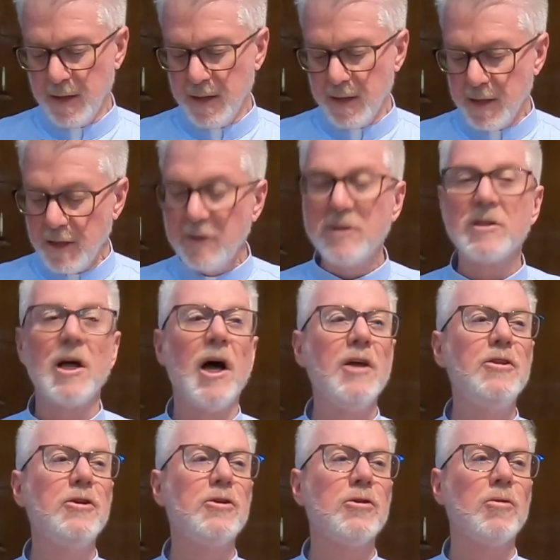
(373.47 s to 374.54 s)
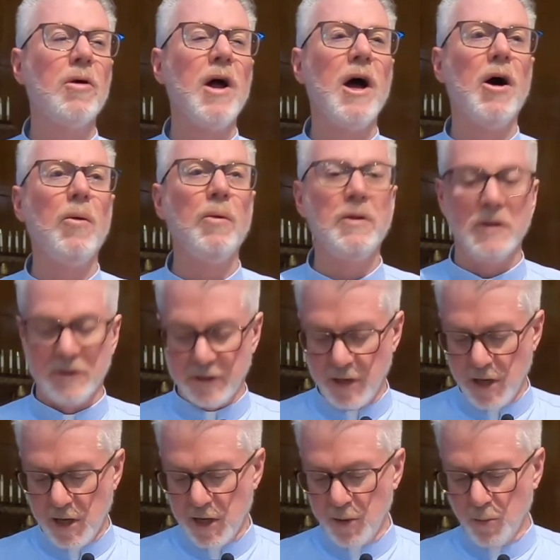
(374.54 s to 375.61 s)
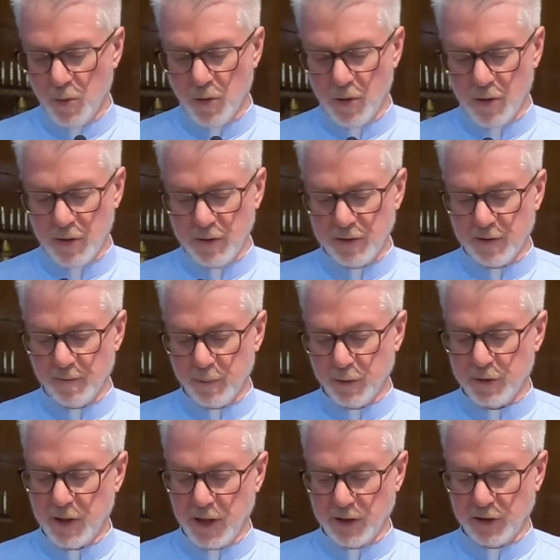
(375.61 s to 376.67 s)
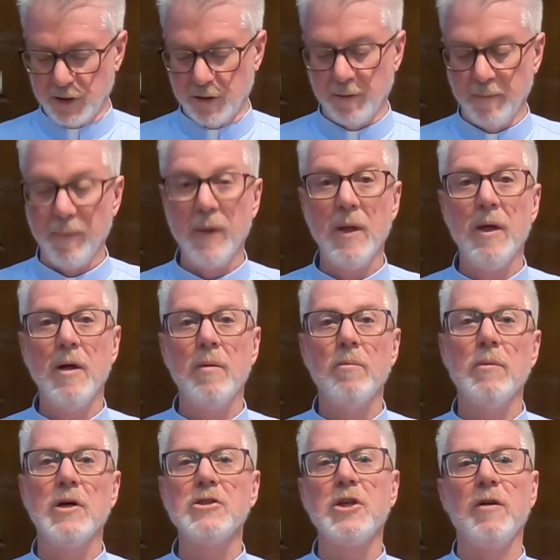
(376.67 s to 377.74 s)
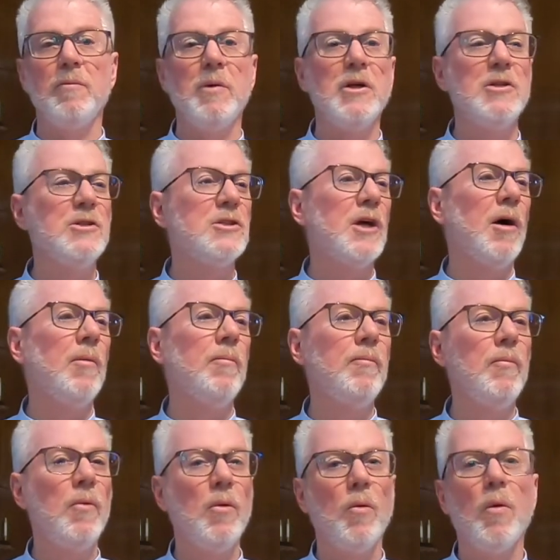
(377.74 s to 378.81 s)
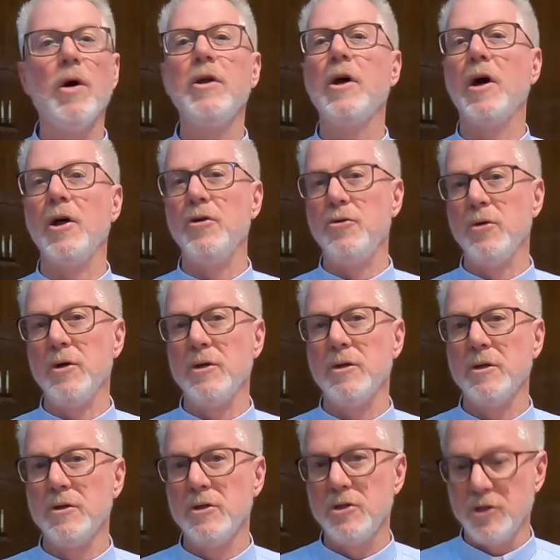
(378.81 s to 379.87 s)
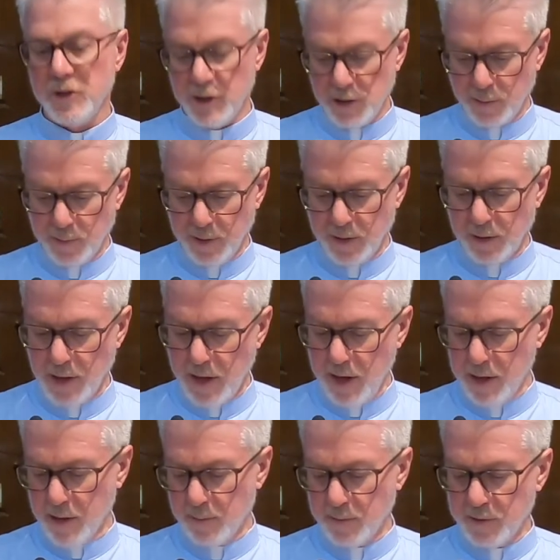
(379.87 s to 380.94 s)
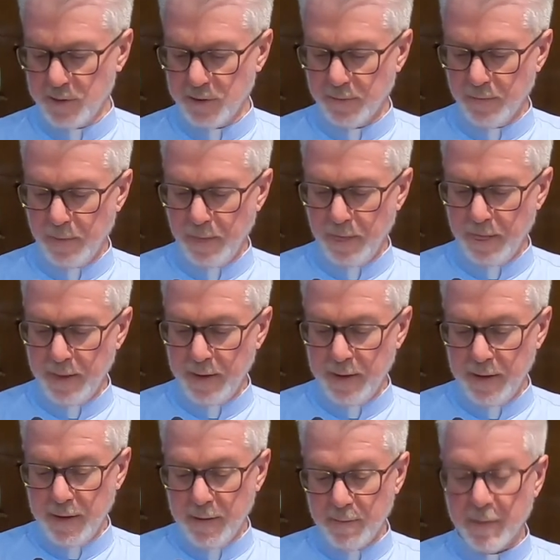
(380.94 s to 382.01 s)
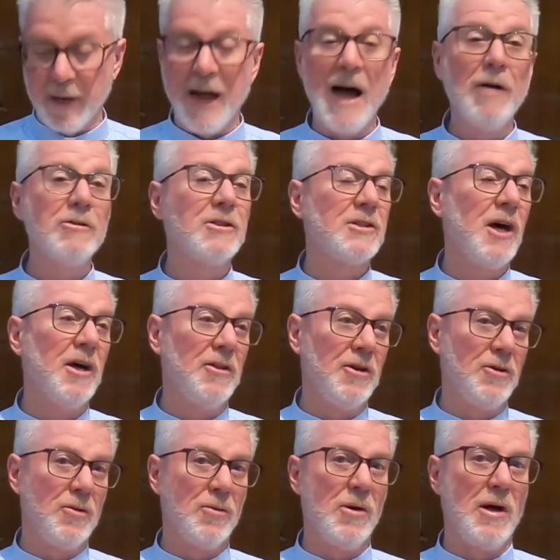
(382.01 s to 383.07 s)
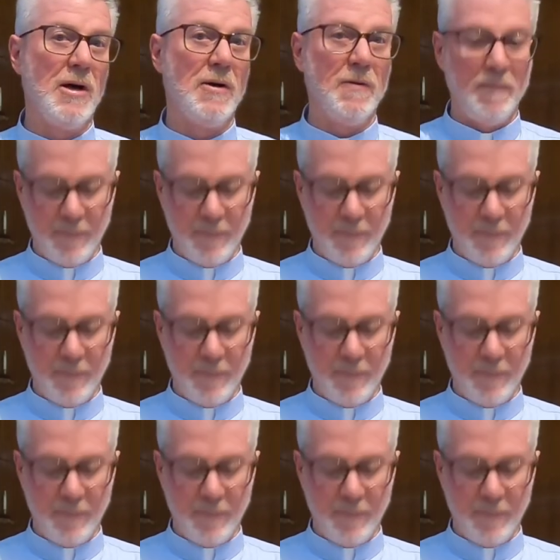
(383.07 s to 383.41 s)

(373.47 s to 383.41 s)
Inside the corral with its high walls of protection must have been some 100 sheep and lambs. But outside the corral,